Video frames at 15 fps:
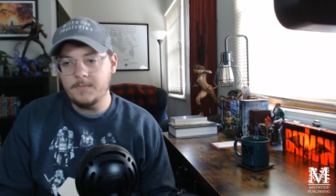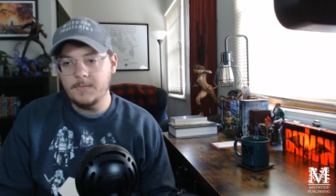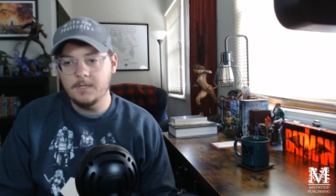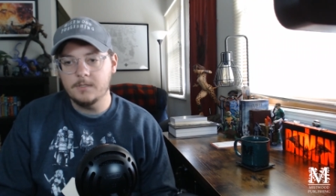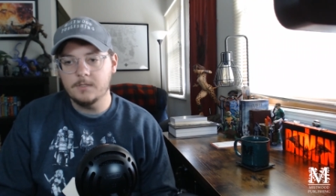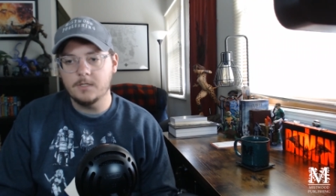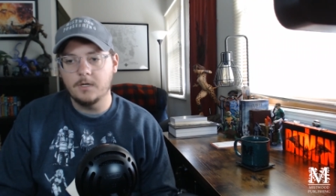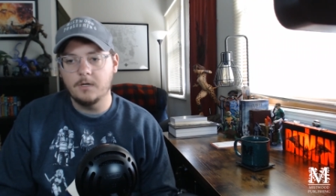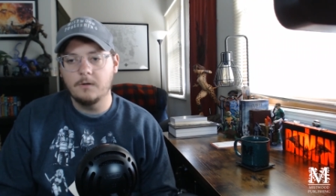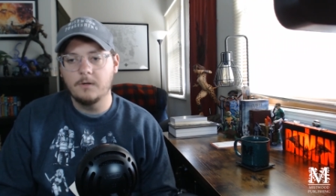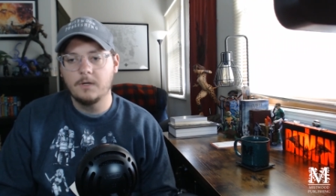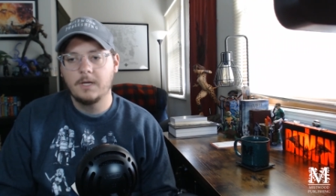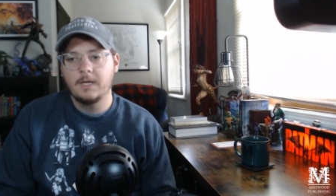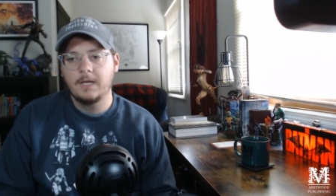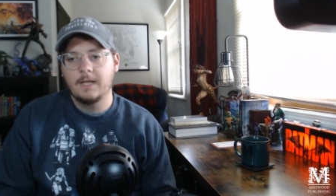
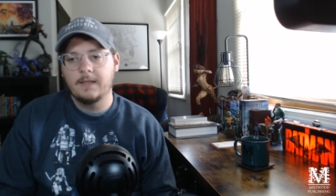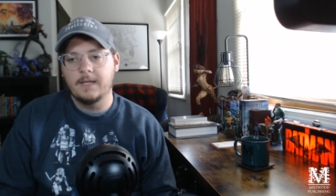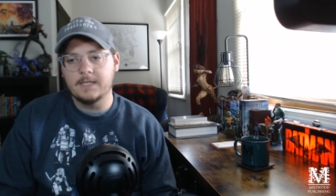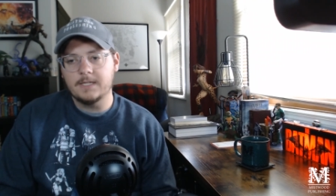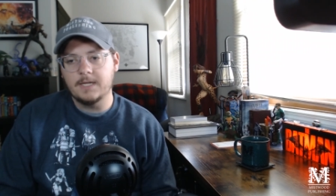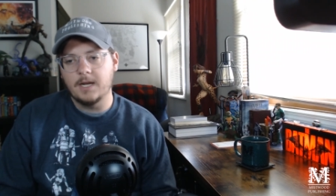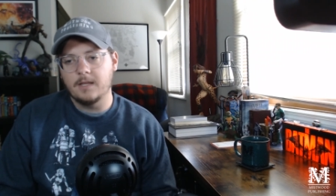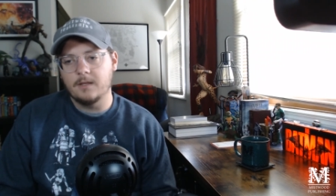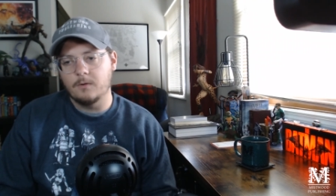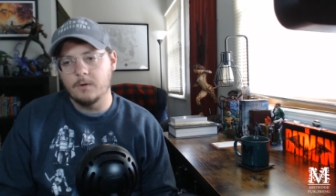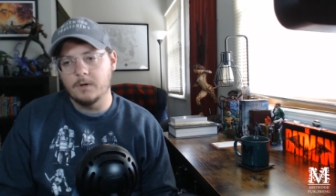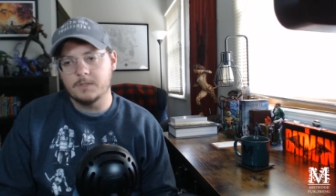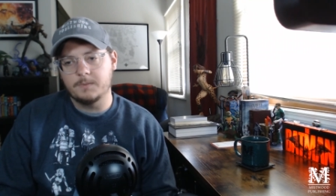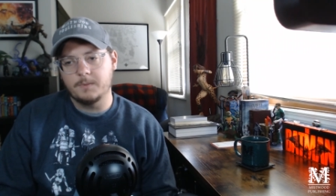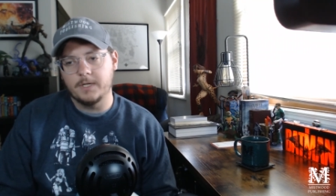so that's kind of the
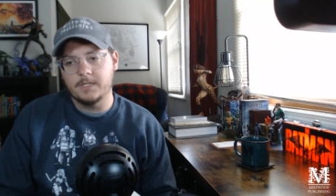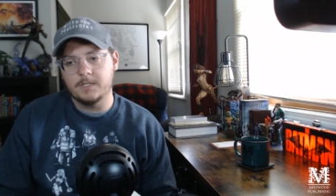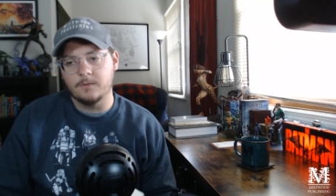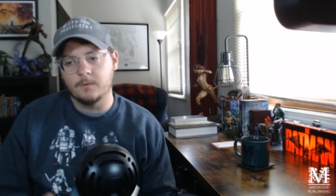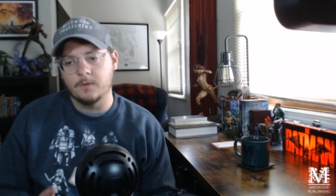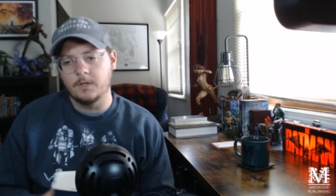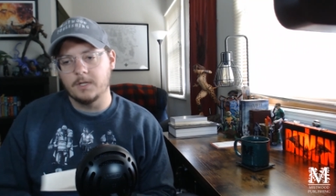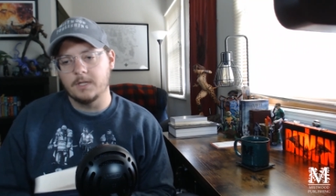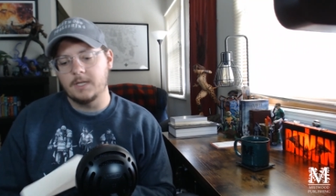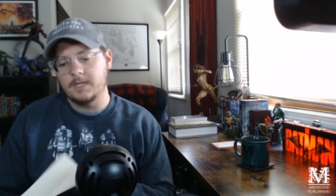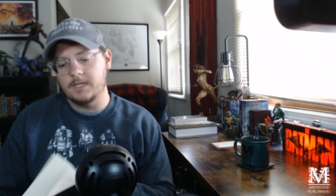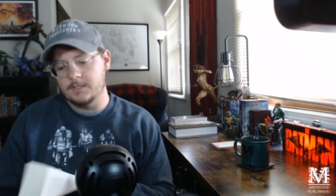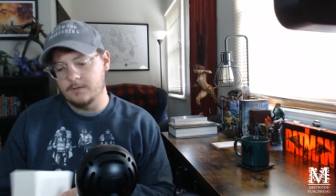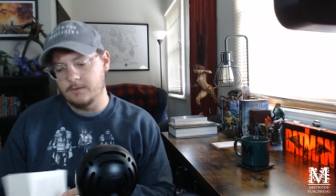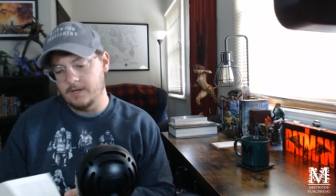orc's place in the world and then
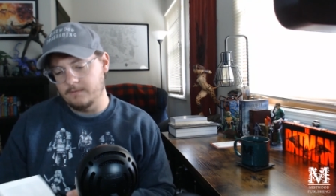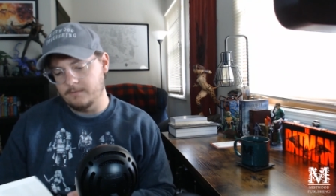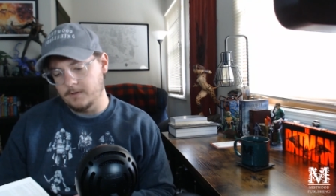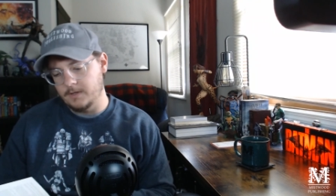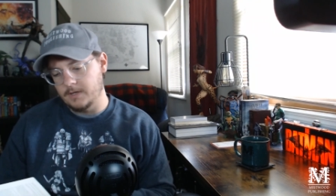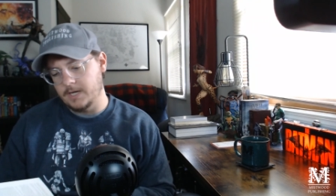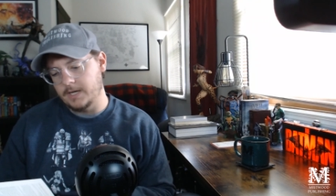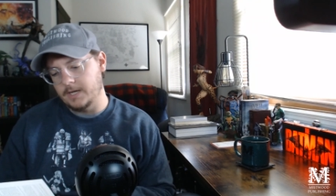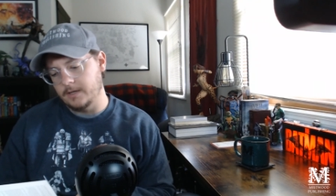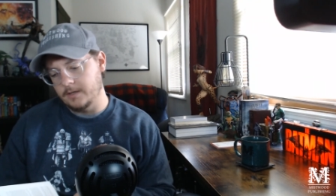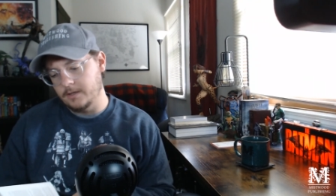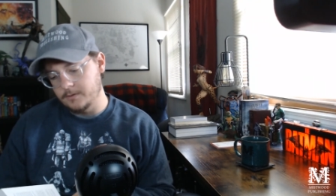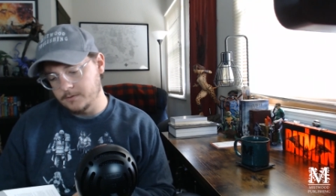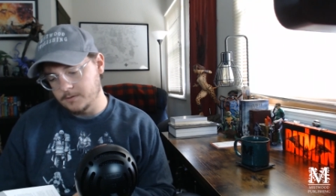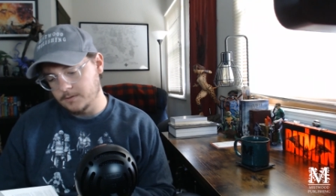his grandfather kind of
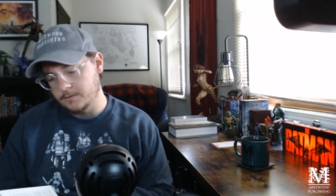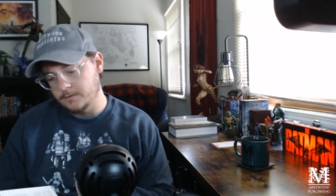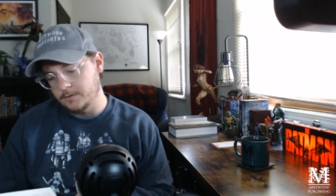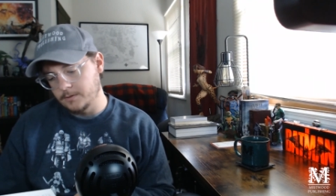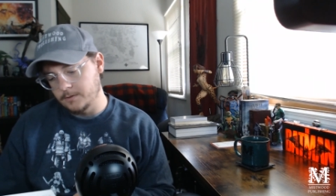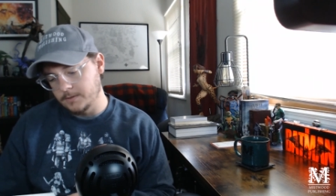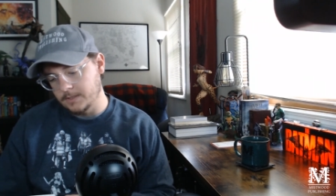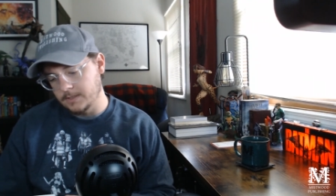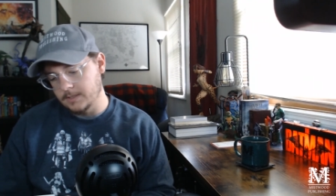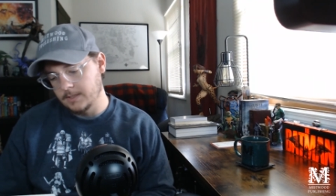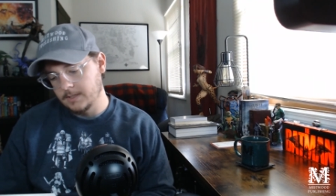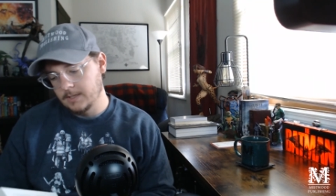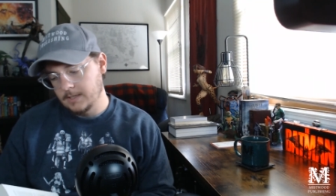goes through and